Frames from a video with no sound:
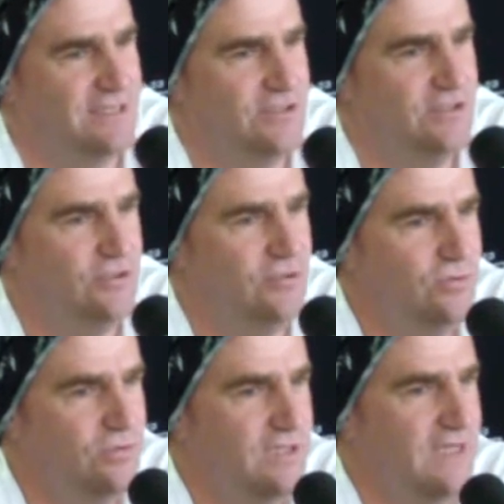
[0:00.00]

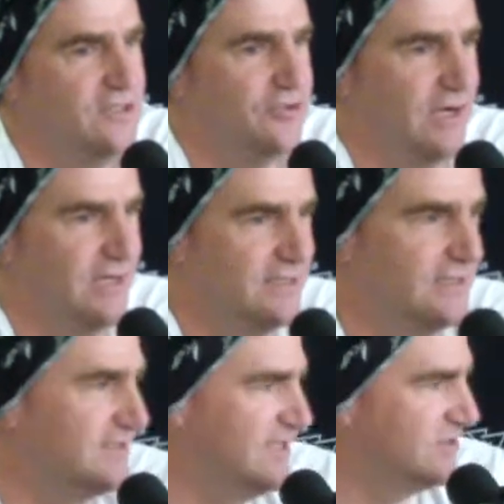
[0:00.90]
Usually a drunken
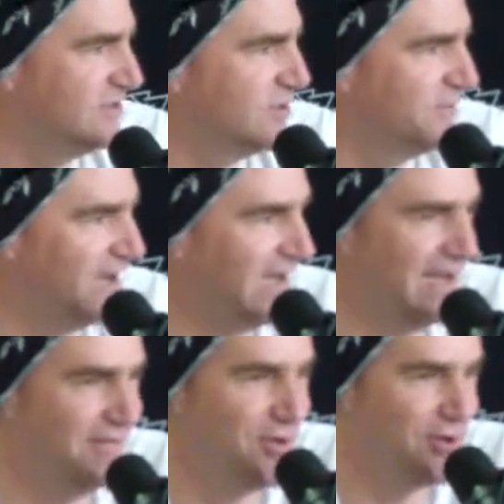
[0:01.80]
decision sort of at
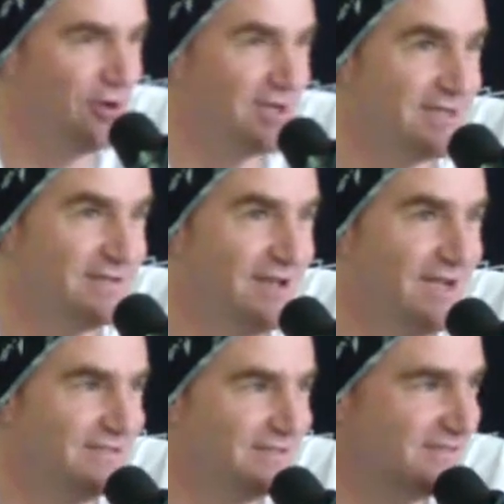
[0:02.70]
11 o'clock at
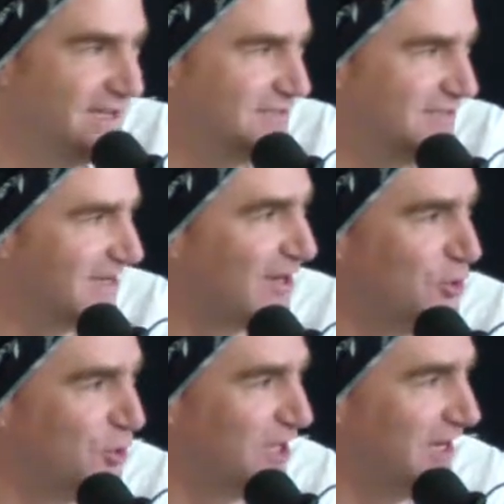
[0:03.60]
night. It sounds like a
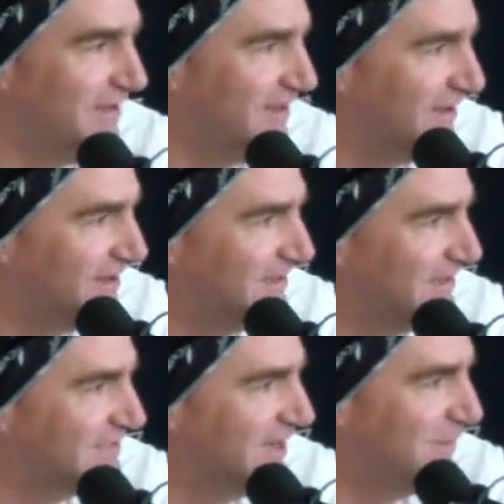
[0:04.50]
good idea, and then
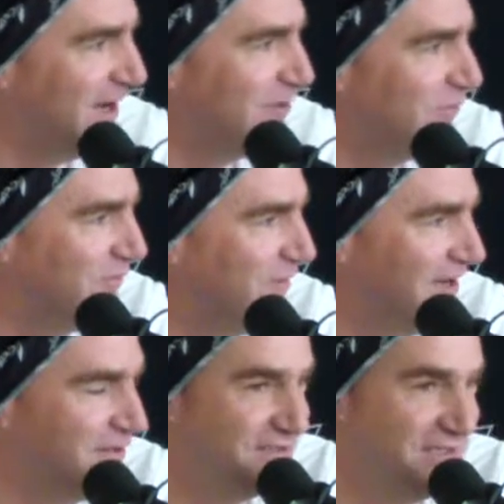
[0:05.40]
somehow you find
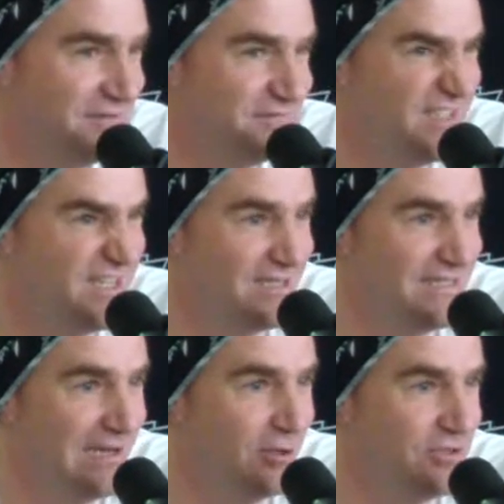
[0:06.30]
yourself in a
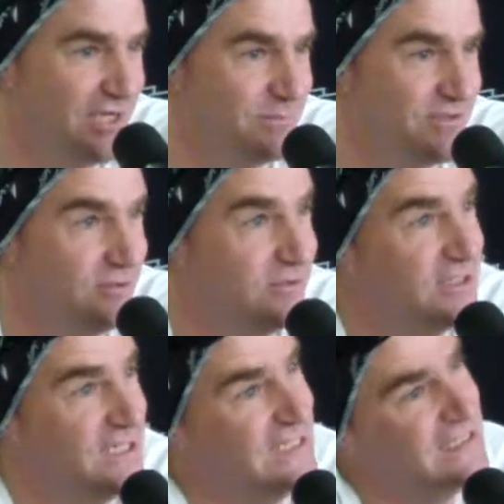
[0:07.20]
yellow jumpsuit
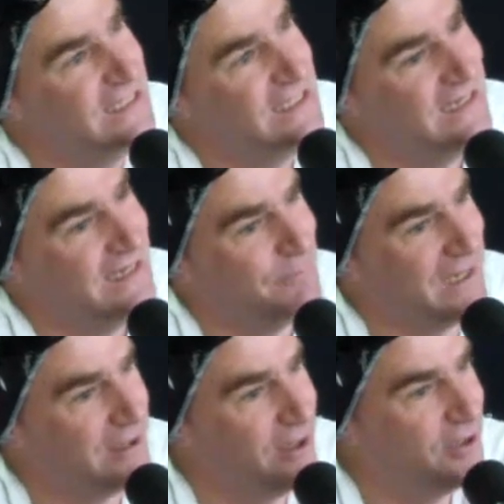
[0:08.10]
being
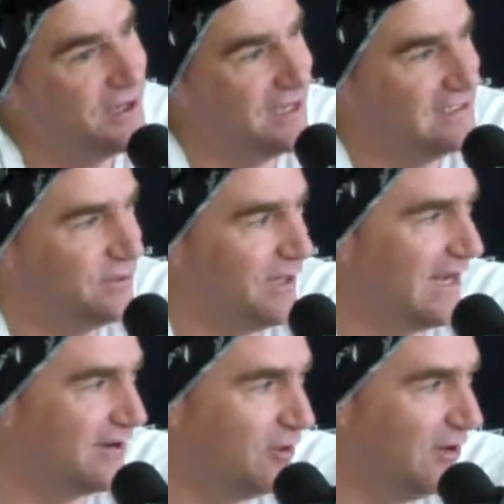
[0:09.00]
loaded into an
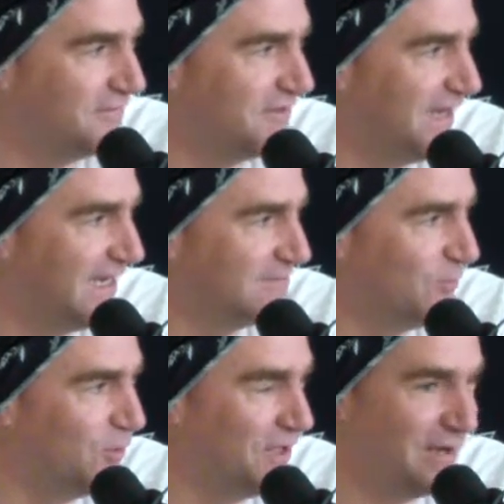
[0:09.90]
aircraft the next
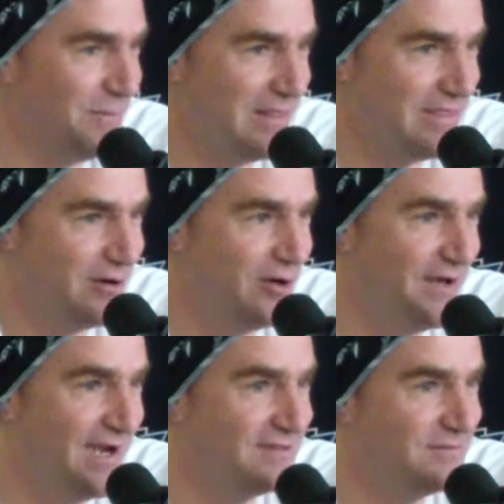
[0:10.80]
morning and being thrown
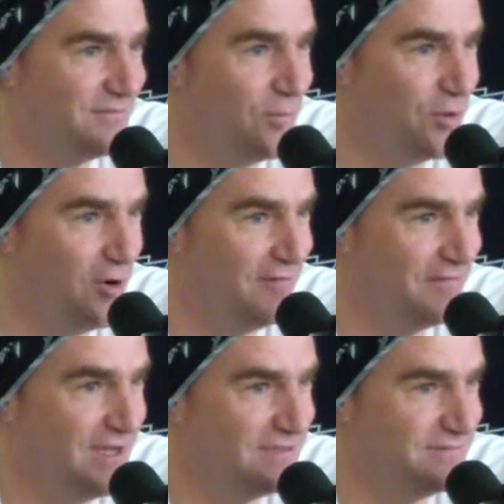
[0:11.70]
out at
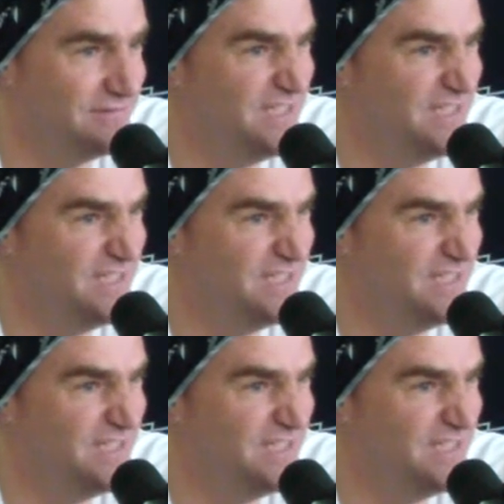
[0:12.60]
4,500 feet.